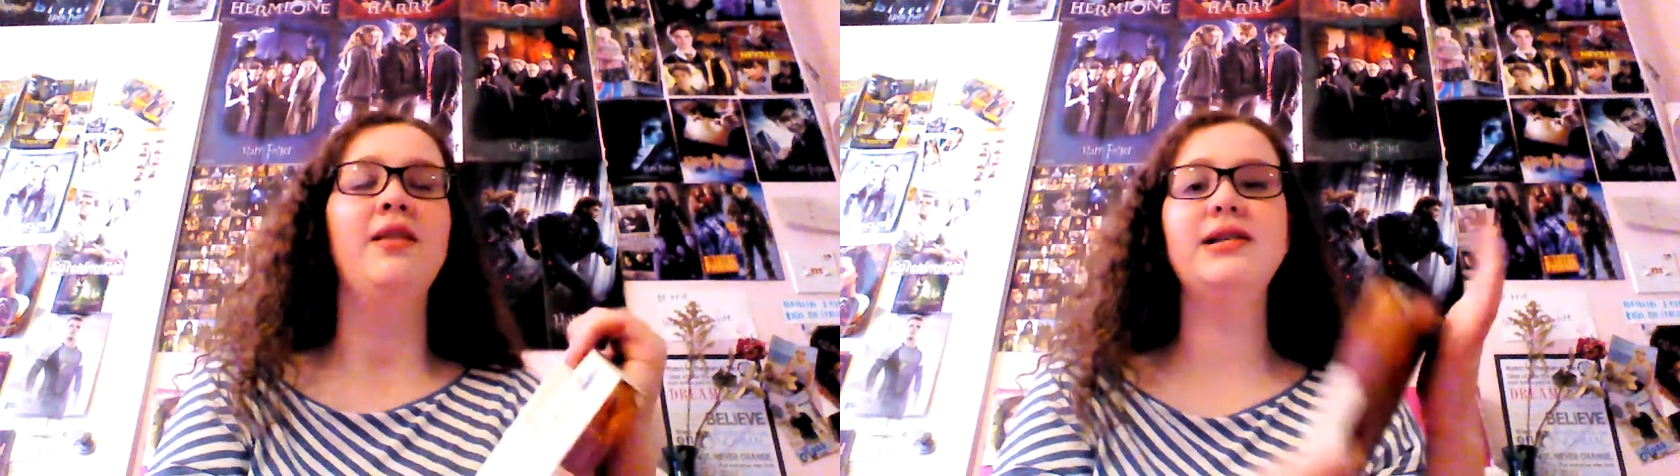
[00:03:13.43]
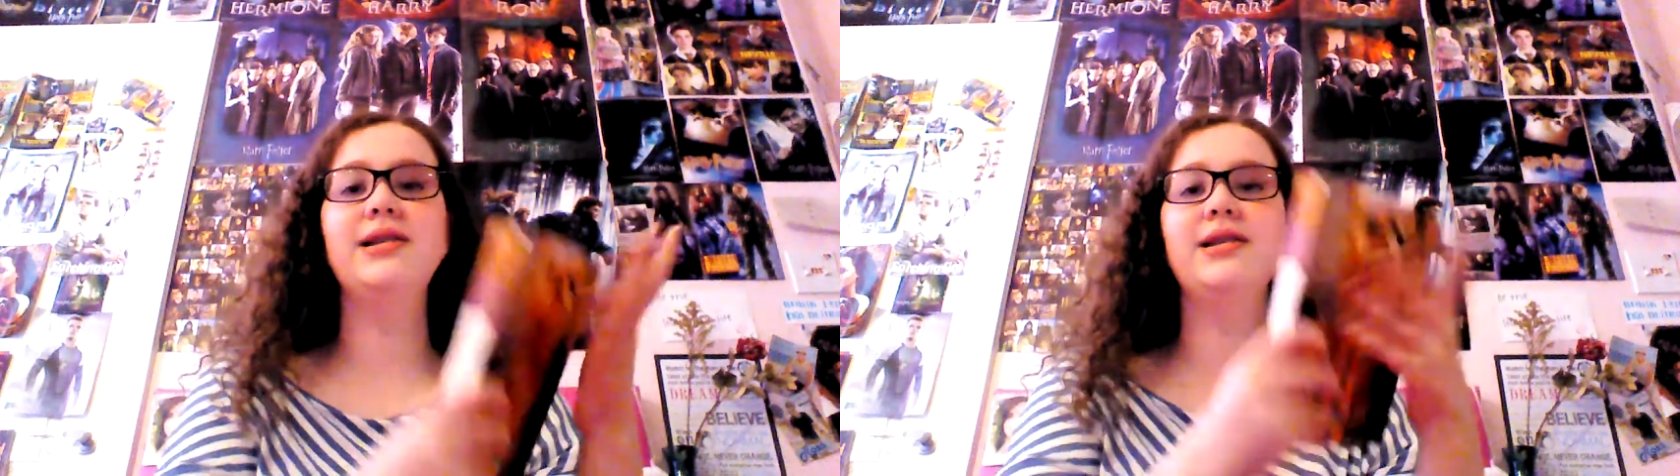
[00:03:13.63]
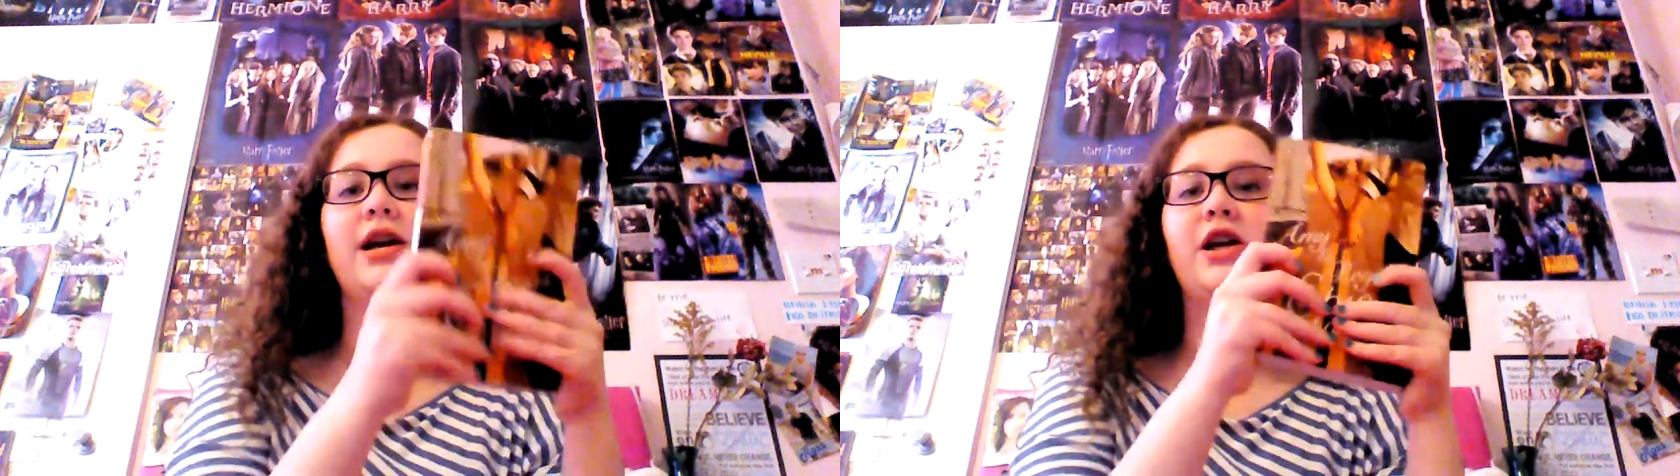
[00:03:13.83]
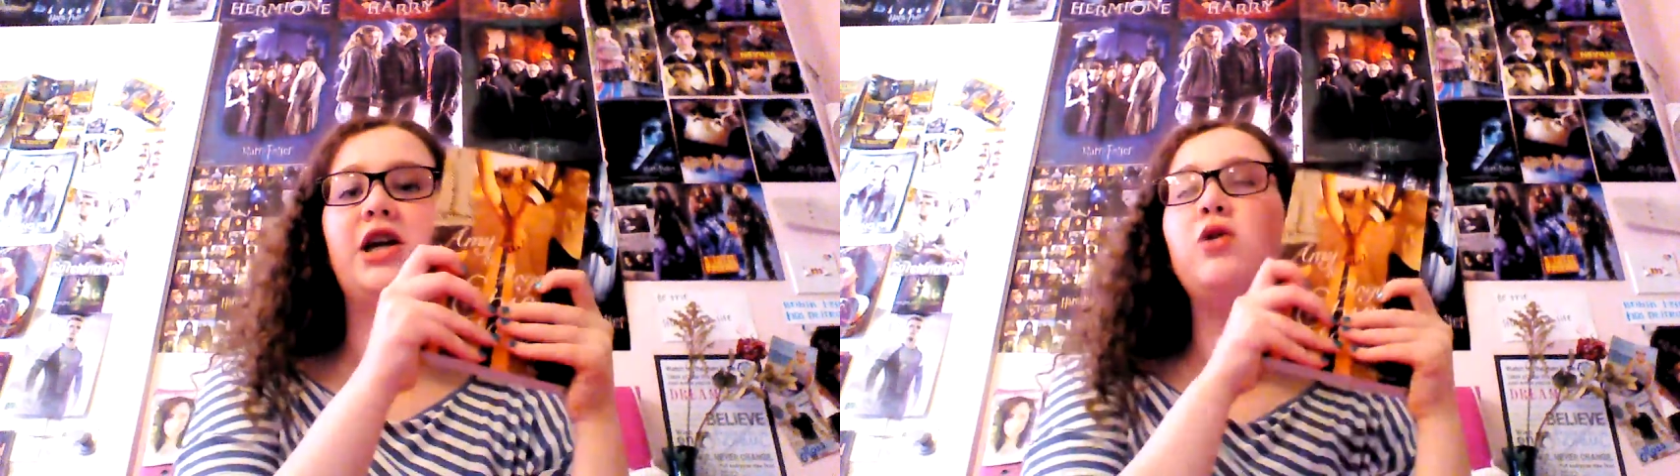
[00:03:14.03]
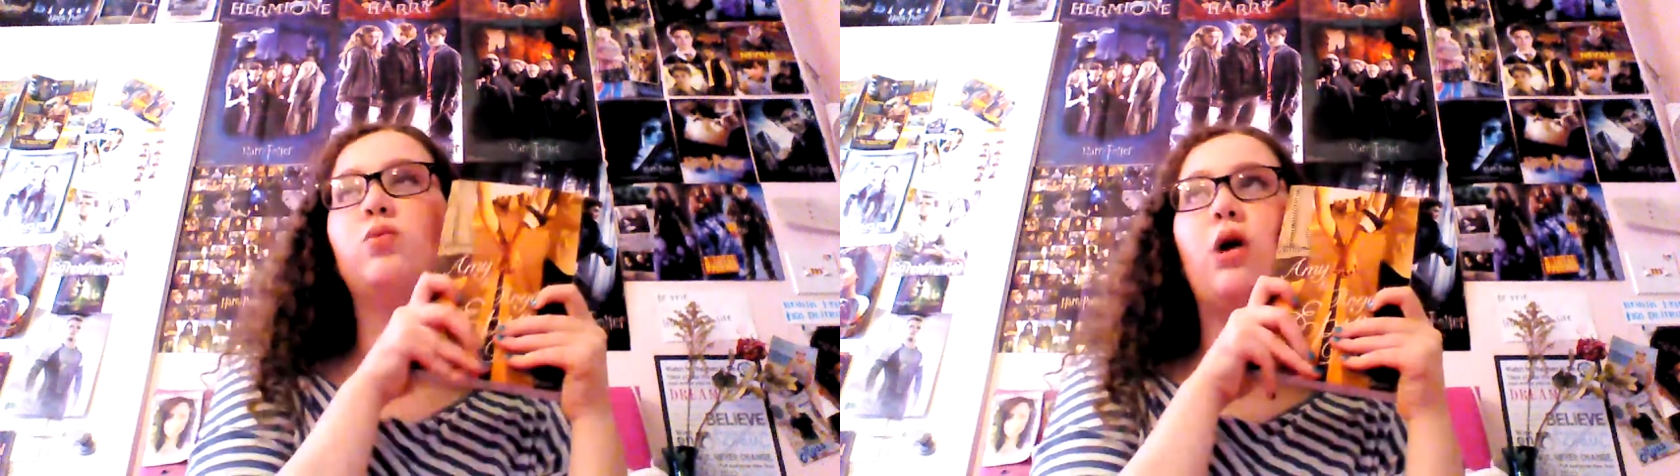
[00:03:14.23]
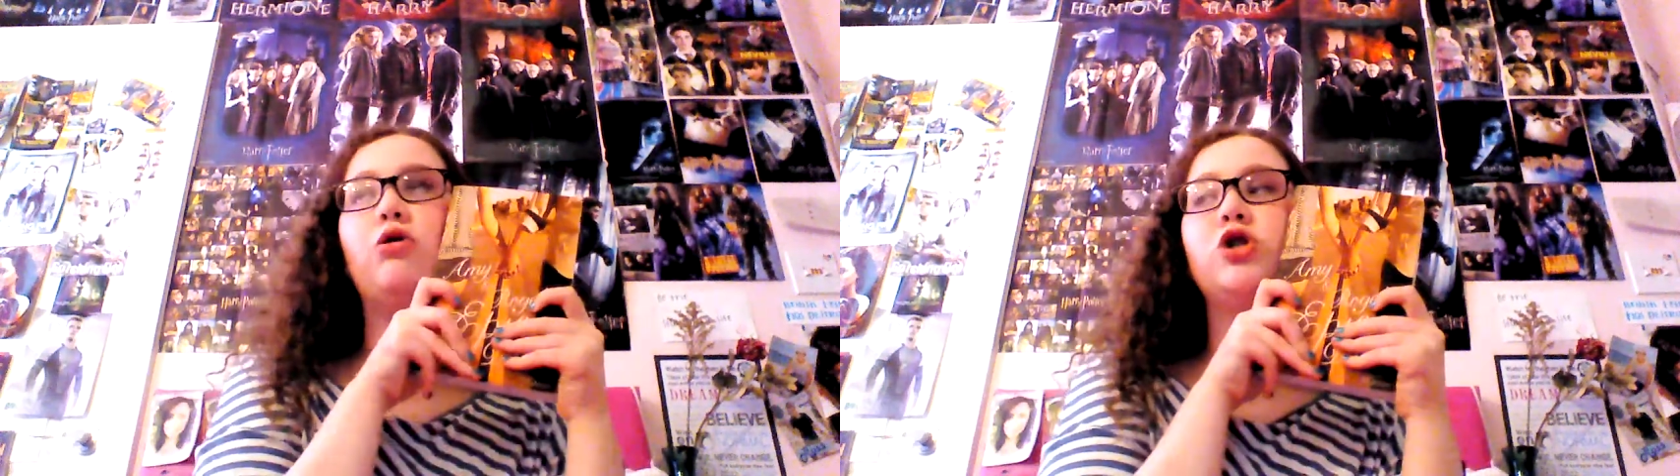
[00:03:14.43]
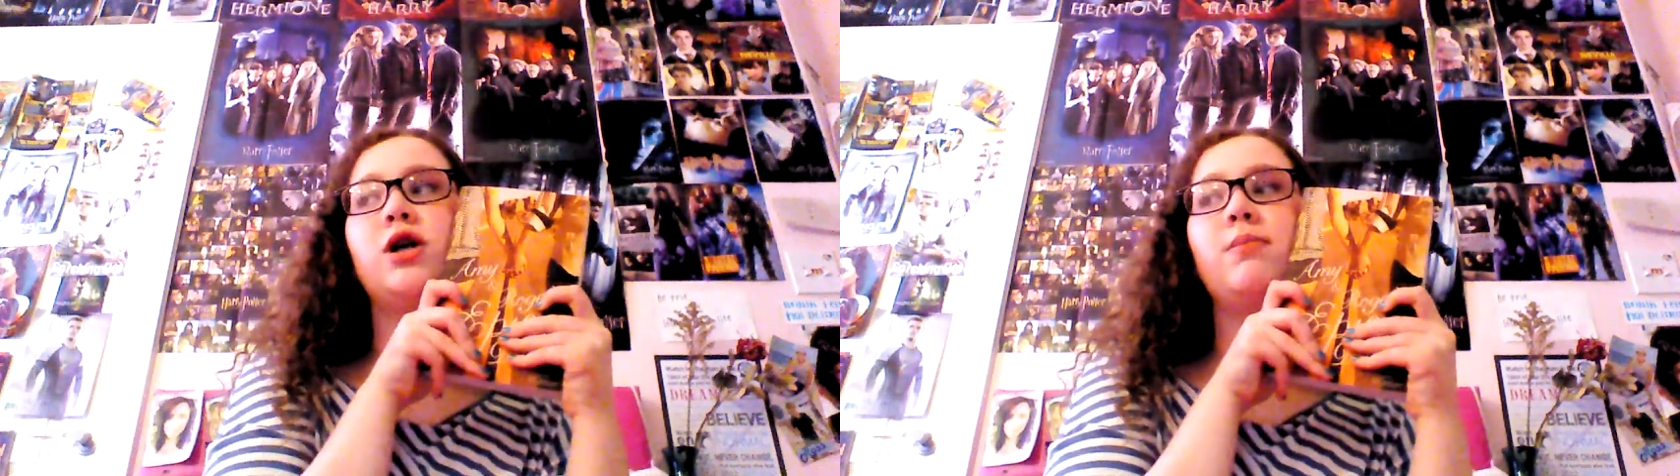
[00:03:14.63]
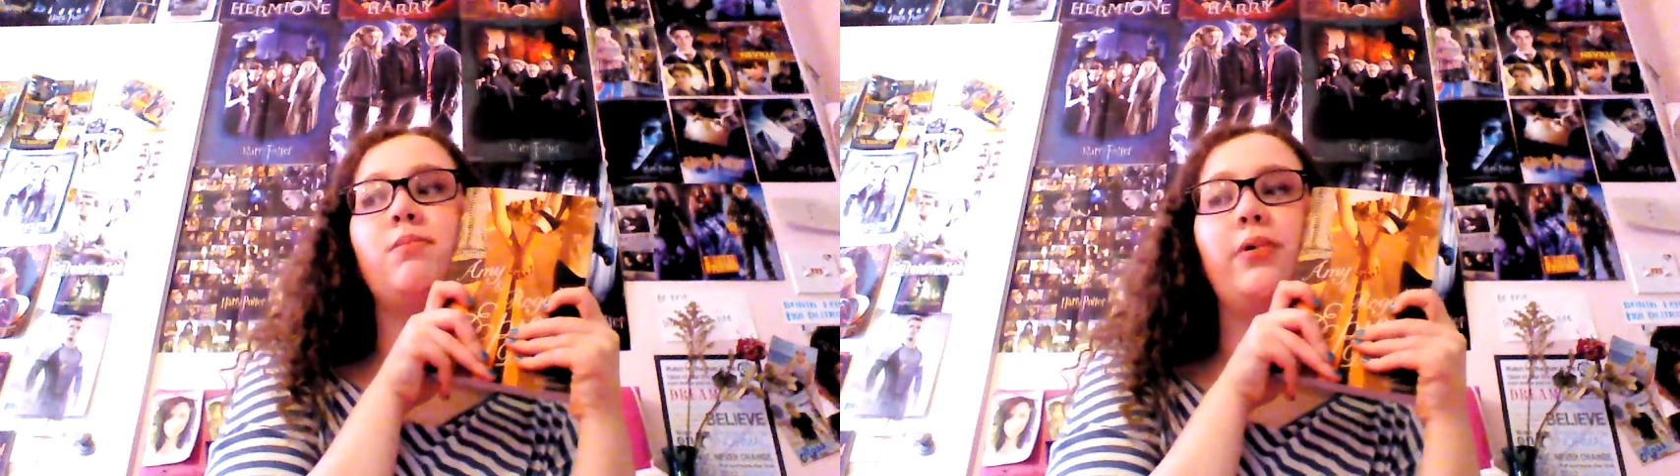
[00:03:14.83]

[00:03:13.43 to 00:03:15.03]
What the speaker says: this is like a cute road trip